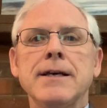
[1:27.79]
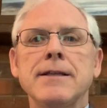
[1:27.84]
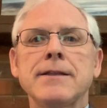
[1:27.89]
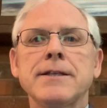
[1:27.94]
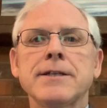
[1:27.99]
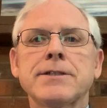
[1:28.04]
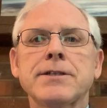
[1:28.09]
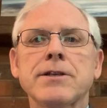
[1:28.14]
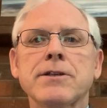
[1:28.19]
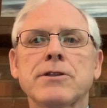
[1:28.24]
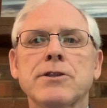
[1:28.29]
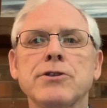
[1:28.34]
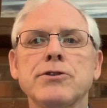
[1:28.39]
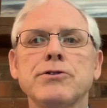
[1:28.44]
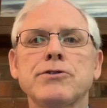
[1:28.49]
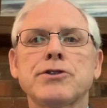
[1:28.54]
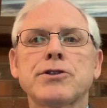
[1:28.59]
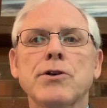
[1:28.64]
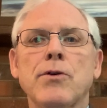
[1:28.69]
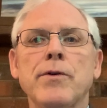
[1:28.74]
This
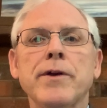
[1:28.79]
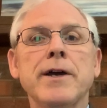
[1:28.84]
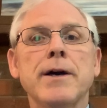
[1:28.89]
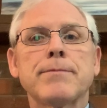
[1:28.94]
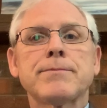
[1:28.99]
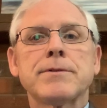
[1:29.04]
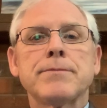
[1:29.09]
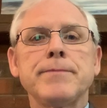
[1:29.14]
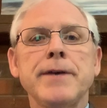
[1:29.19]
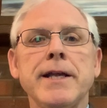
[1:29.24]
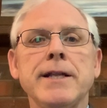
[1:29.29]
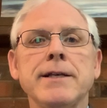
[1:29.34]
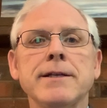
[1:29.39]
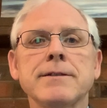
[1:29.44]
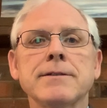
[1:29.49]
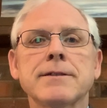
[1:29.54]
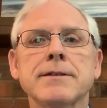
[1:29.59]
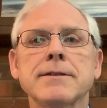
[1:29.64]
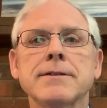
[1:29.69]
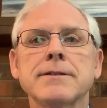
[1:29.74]
includes showing up to
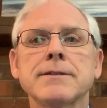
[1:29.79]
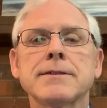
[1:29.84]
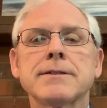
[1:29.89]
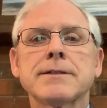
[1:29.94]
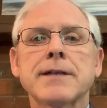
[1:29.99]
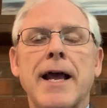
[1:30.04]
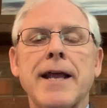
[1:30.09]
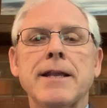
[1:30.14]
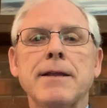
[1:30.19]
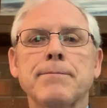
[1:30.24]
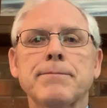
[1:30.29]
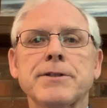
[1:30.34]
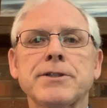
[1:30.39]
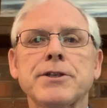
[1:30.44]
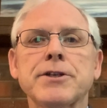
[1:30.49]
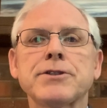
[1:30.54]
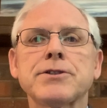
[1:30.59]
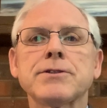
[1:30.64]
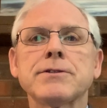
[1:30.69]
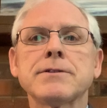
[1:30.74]
meetings, signing
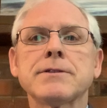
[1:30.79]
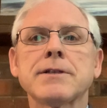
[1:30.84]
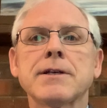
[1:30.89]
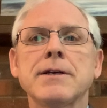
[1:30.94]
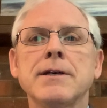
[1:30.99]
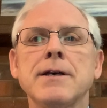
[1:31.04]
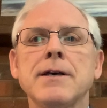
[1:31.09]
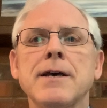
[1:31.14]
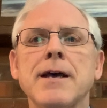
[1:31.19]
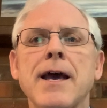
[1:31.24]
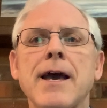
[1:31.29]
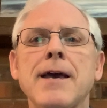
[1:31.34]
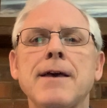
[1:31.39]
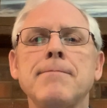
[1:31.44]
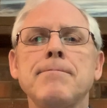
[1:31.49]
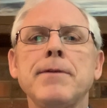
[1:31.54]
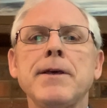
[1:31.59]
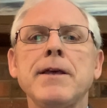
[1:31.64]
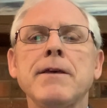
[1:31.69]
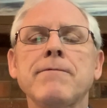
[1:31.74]
petitions,
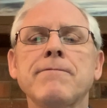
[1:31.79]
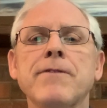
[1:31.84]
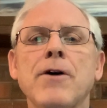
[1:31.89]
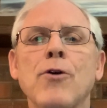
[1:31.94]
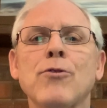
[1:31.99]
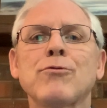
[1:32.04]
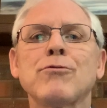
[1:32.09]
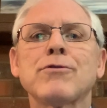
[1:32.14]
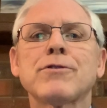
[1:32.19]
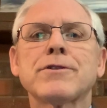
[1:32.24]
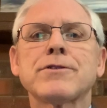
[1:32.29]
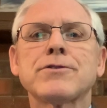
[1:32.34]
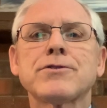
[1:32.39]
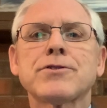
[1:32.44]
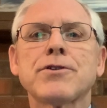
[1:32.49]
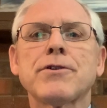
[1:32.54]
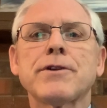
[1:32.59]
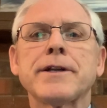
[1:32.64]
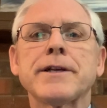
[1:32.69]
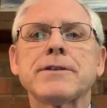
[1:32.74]
and being vocal
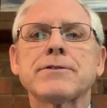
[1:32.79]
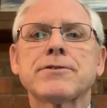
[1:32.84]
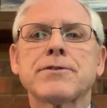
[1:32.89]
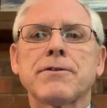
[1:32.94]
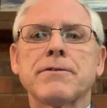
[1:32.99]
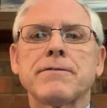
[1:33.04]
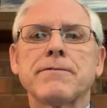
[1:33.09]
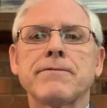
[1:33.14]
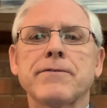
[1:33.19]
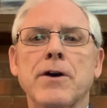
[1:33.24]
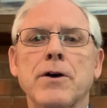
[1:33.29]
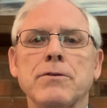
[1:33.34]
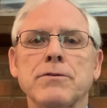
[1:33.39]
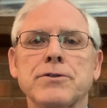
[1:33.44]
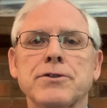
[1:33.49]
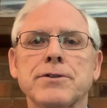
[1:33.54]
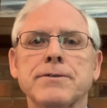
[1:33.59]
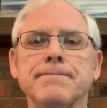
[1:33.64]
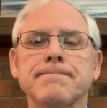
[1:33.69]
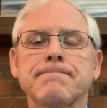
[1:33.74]
concerning certain
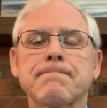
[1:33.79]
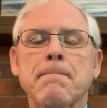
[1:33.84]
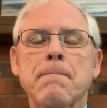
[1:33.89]
votes.